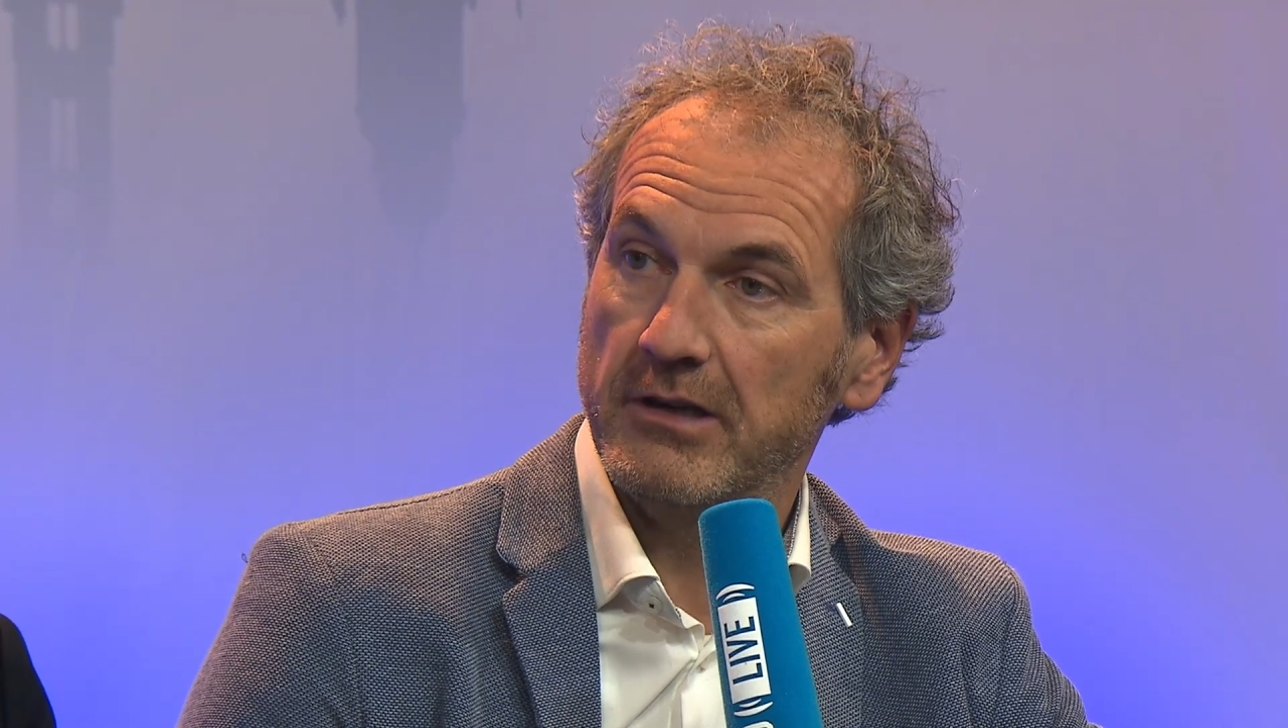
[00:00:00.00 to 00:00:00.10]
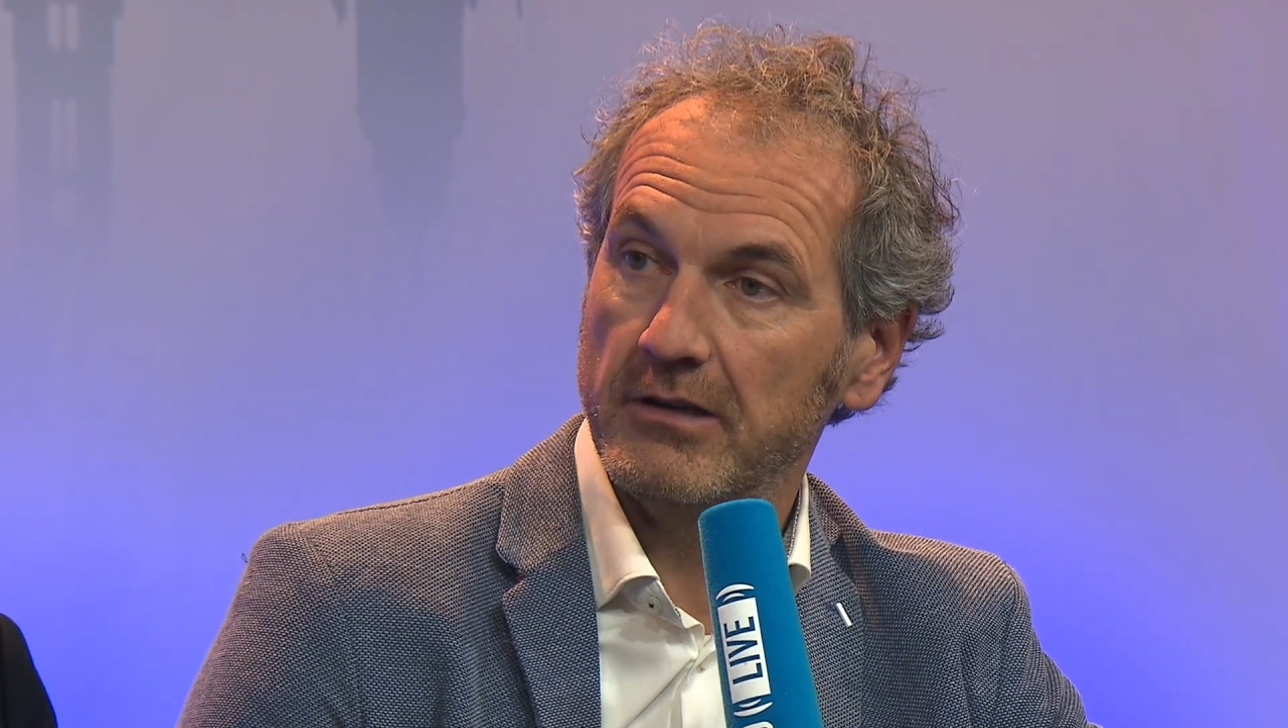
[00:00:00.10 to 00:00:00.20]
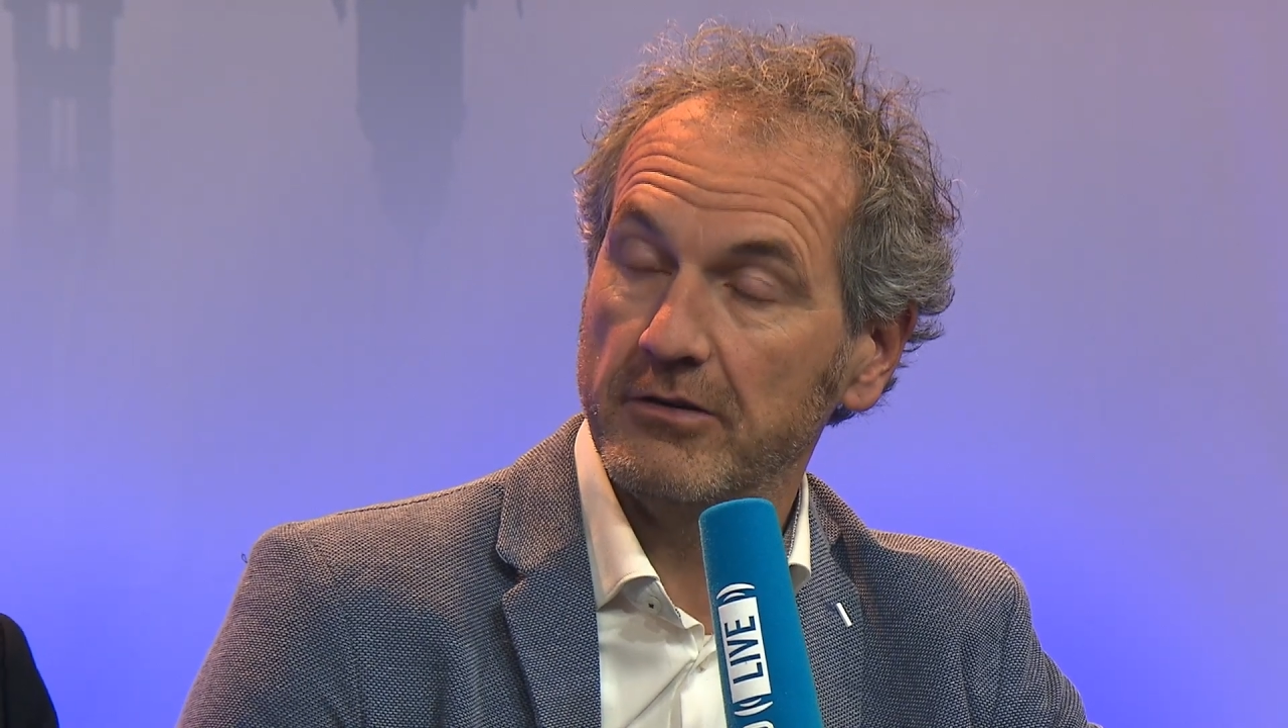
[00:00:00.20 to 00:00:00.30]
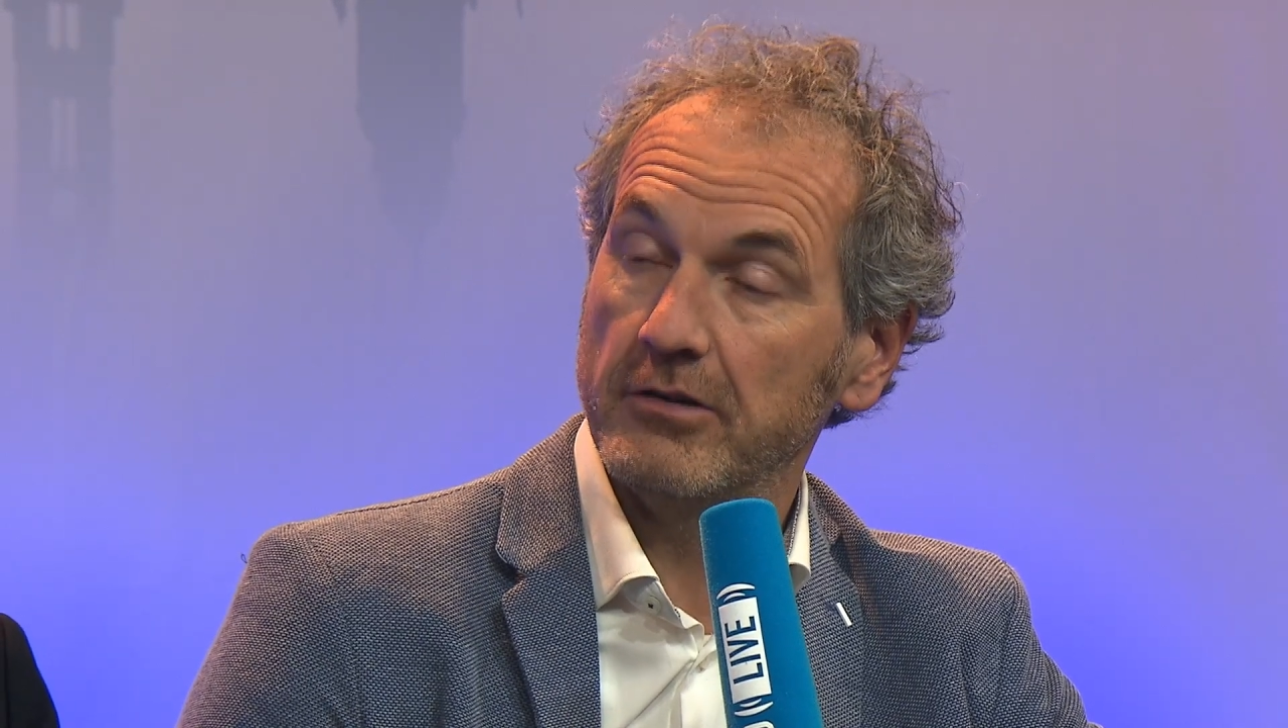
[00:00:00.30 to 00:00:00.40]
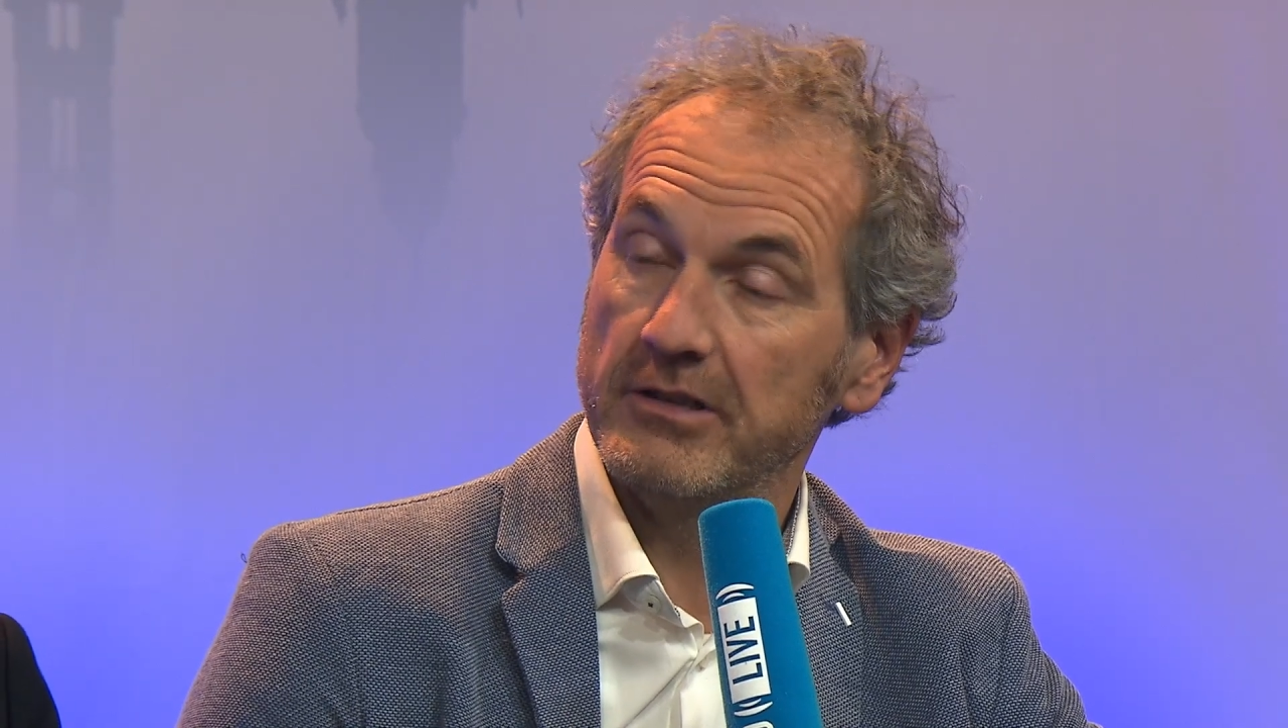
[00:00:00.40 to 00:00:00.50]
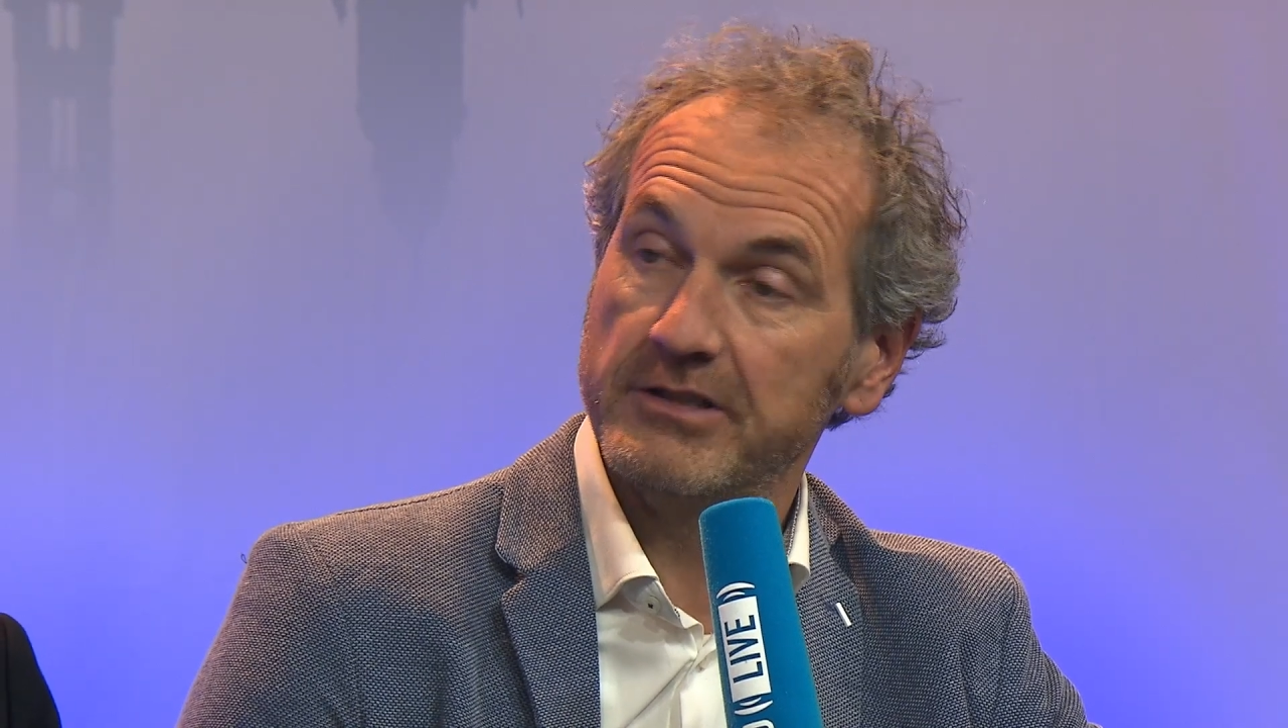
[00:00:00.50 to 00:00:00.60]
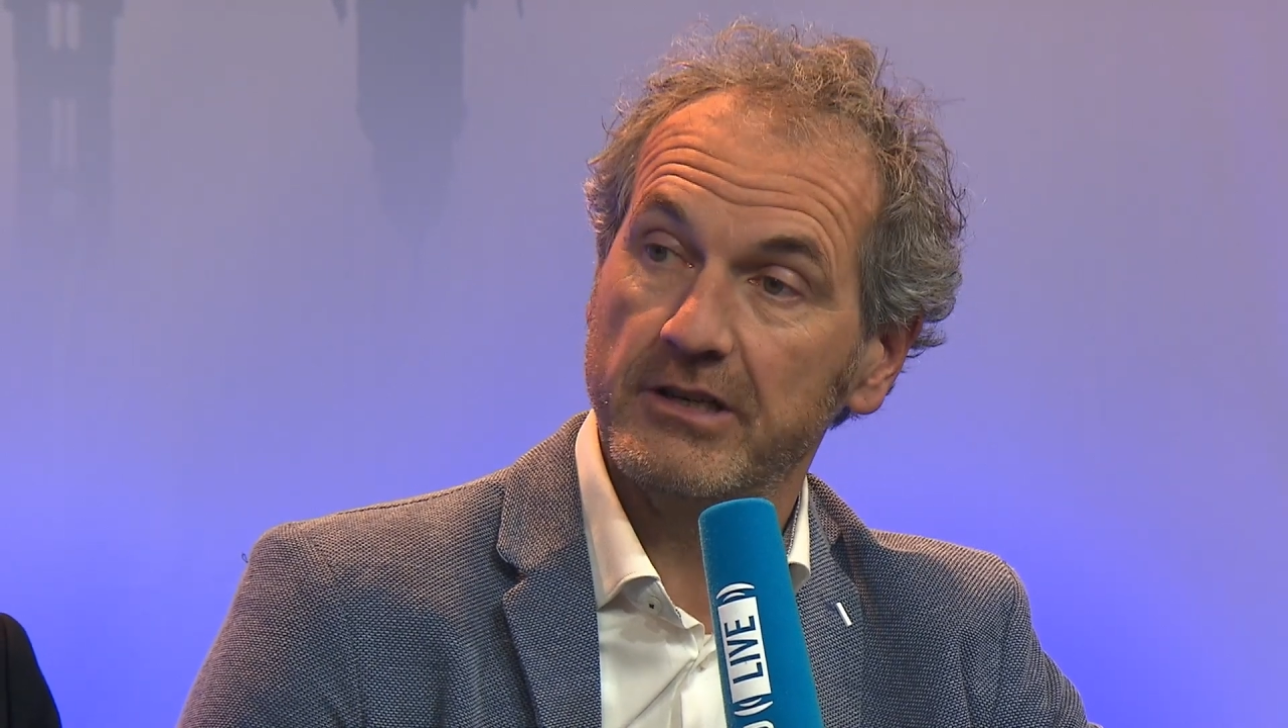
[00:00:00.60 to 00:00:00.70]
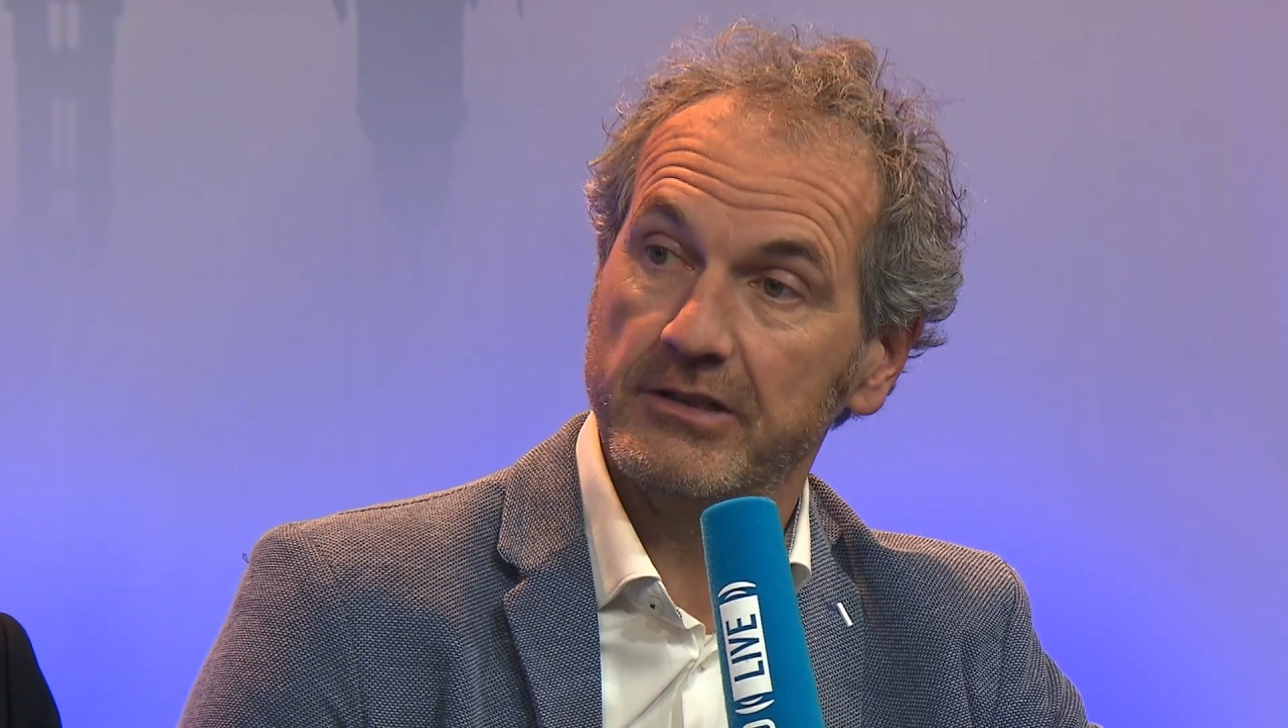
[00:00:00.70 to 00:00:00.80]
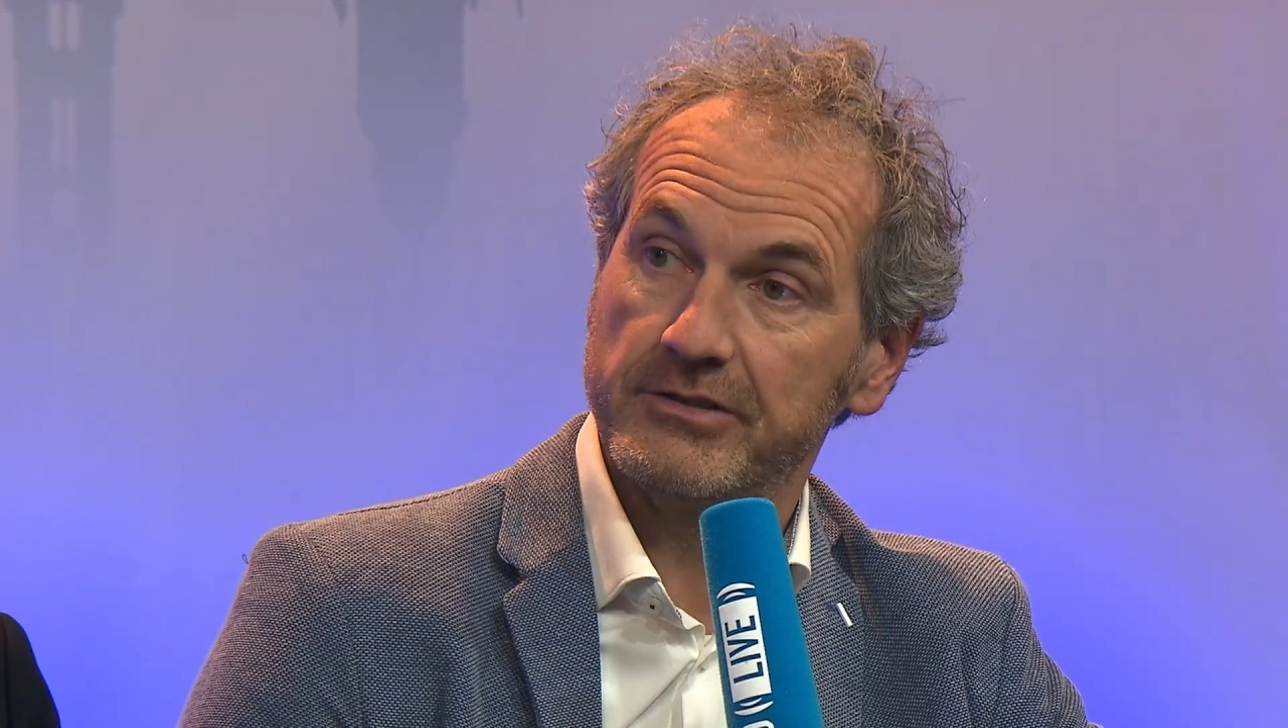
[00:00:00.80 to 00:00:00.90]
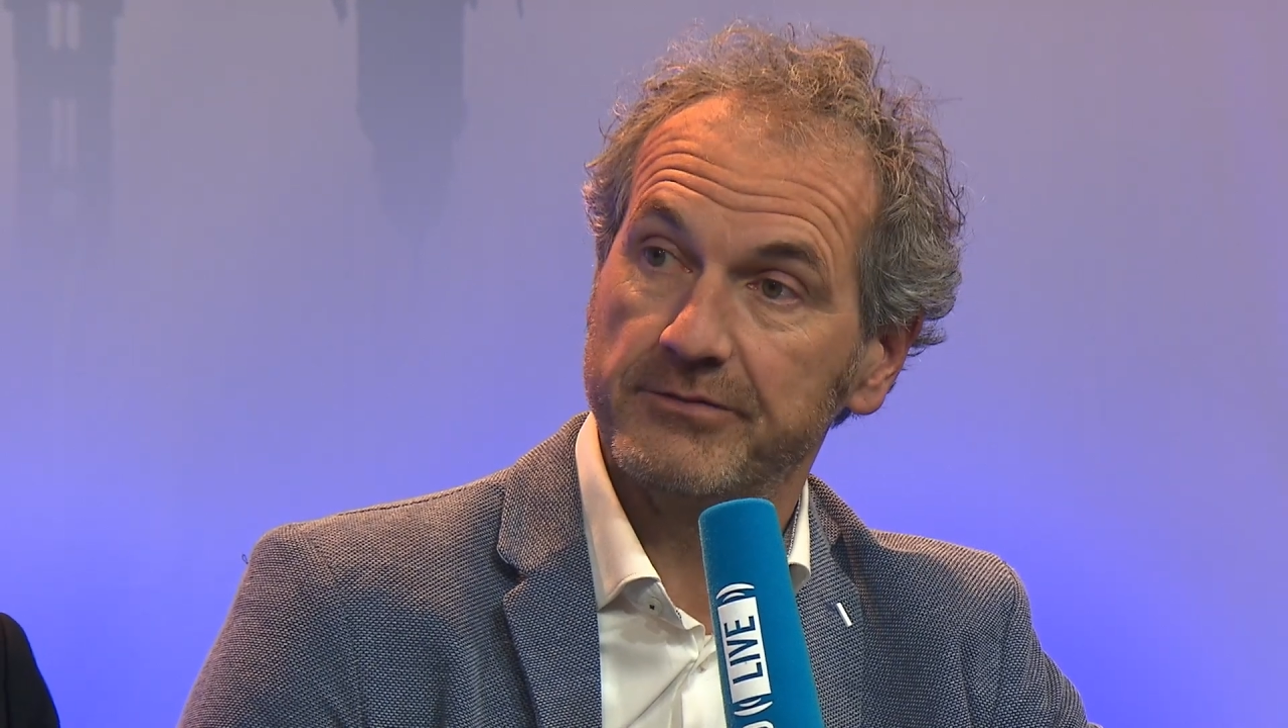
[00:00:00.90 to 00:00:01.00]
in an early
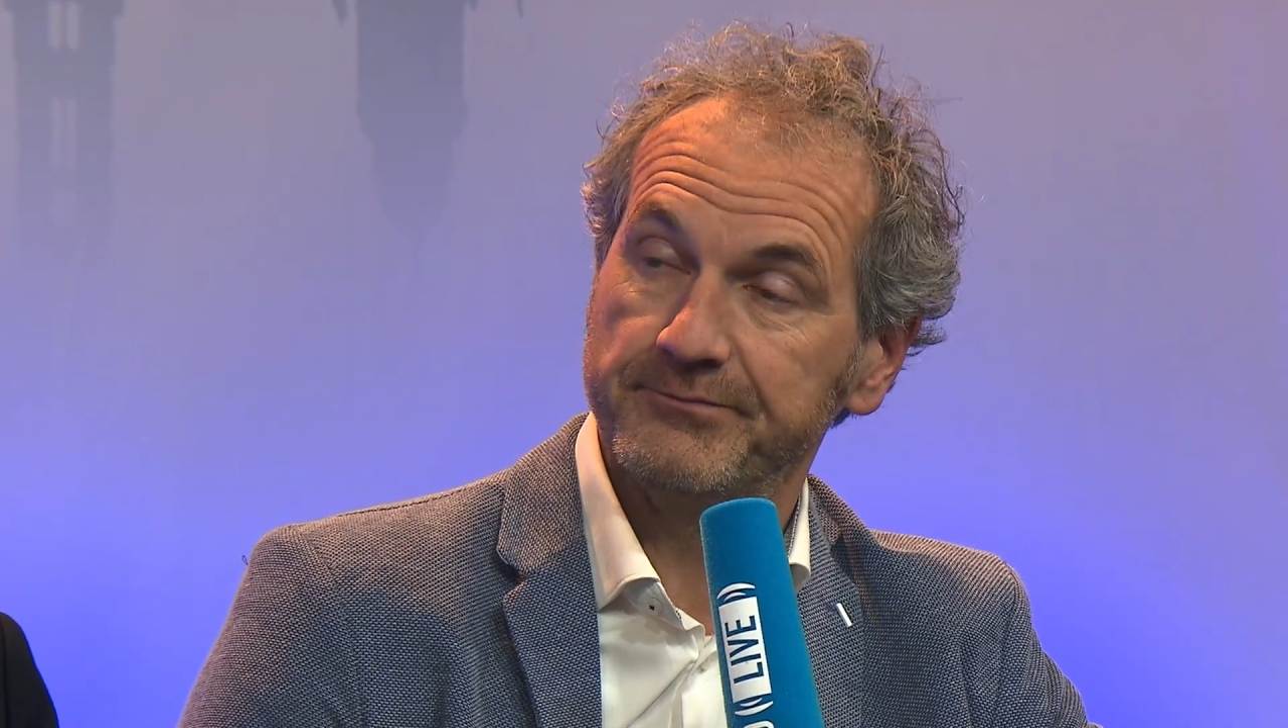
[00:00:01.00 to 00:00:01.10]
stage.